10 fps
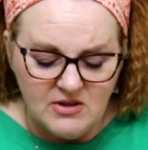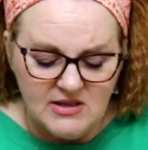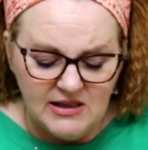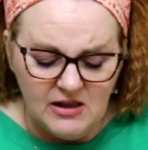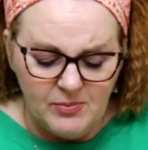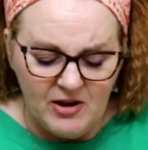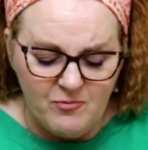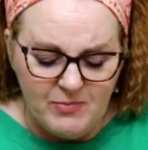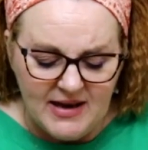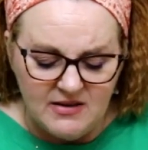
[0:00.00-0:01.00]
There's a little bit
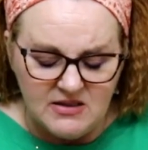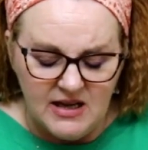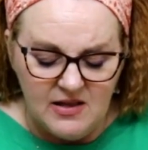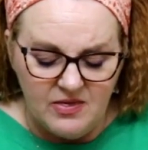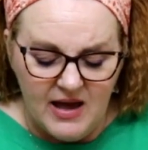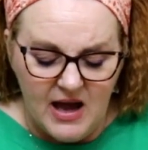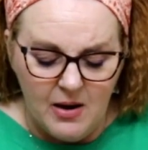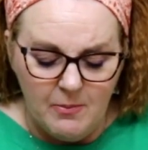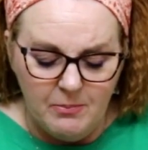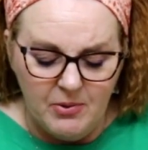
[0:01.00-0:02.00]
of bend in
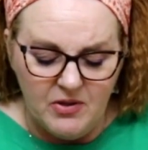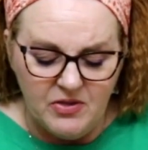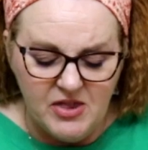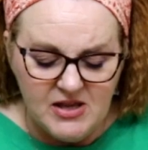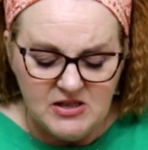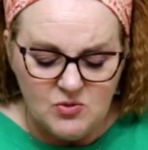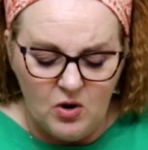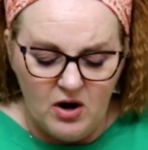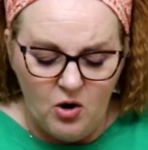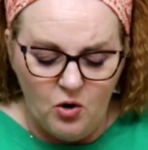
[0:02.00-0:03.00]
that, but this is
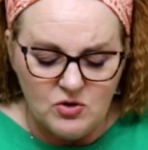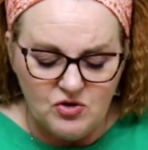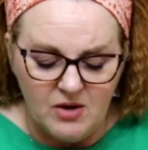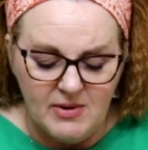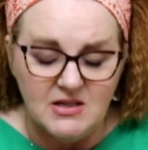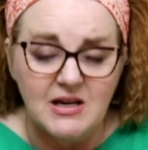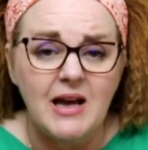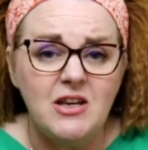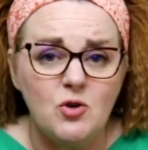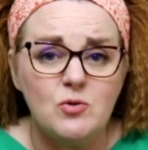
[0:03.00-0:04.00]
what I always recommend. And
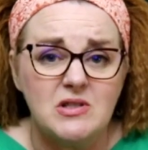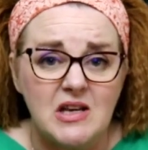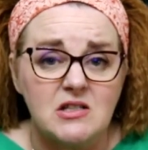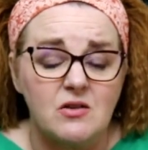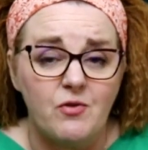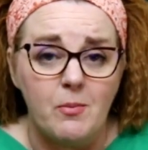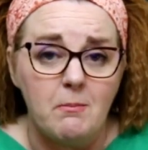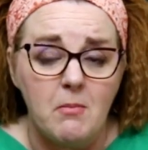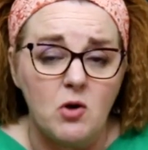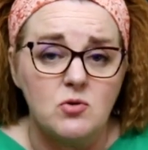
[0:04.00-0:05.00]
I use this for
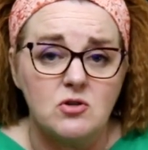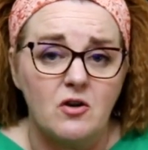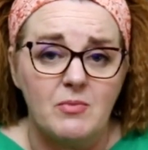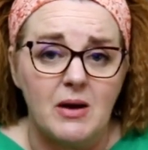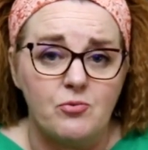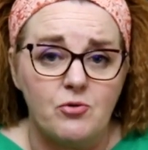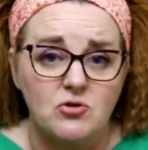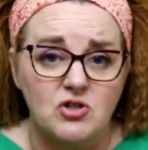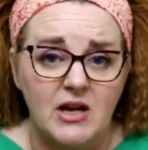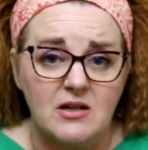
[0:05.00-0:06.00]
most of my
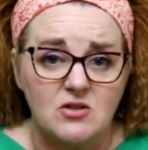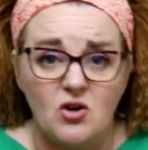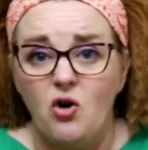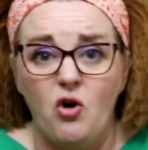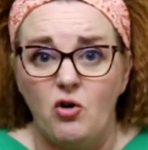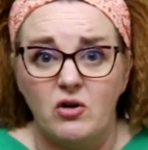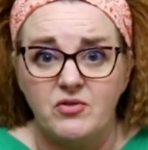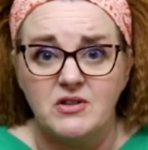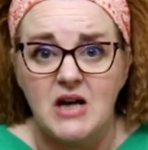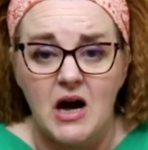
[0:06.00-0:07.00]
projects all of
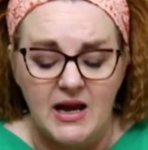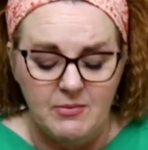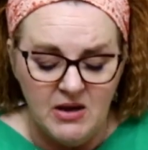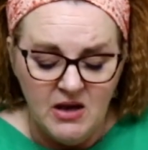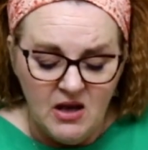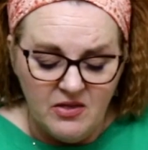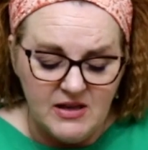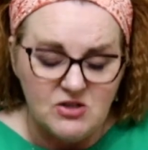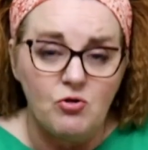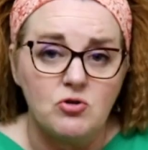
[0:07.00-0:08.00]
the time.
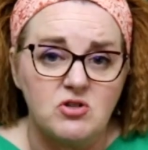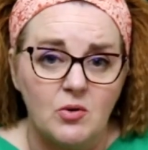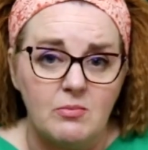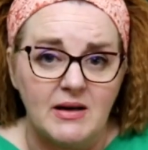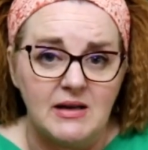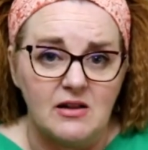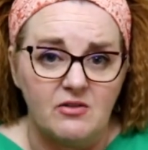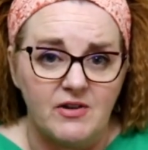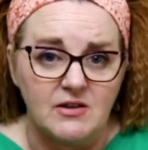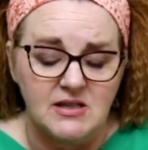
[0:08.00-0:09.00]
These are also in my needle
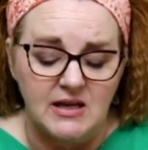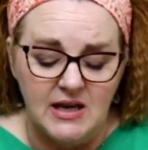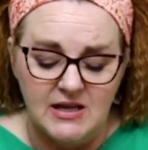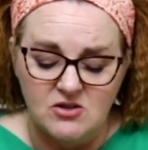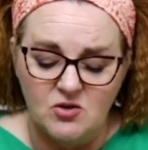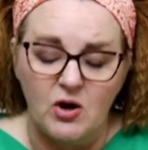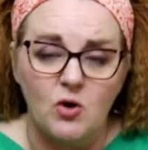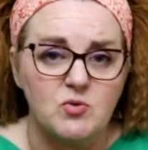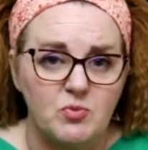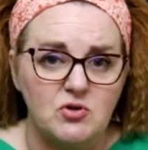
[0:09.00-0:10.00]
felting kit. So I
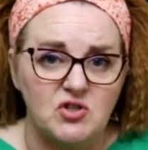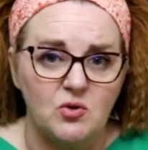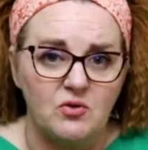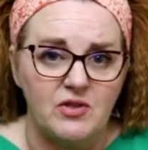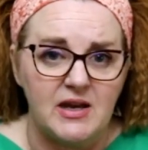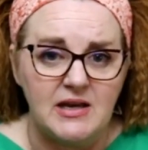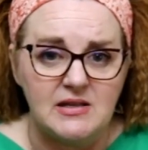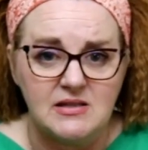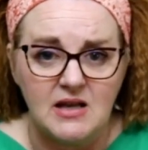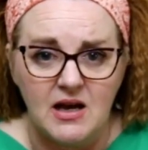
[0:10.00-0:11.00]
always put two of
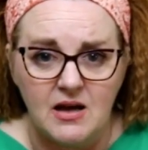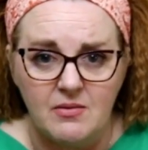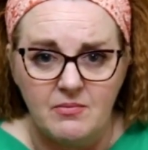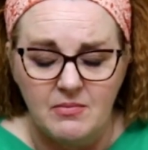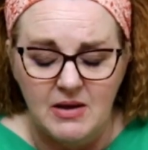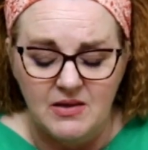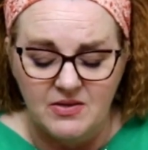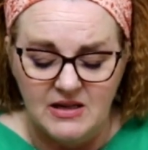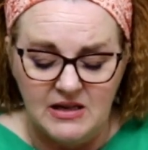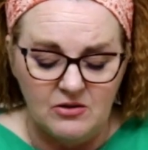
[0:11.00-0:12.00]
these in
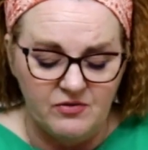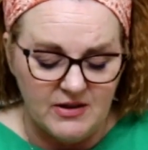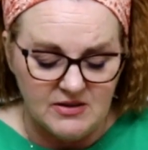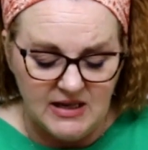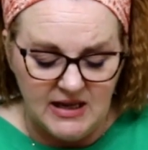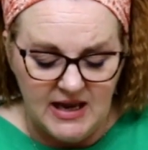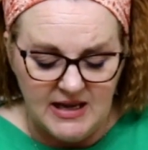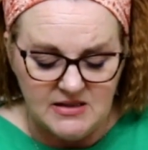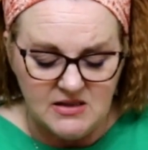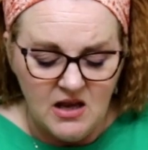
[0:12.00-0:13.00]
the needle felting
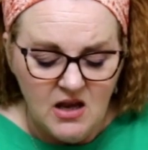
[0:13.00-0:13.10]
kit.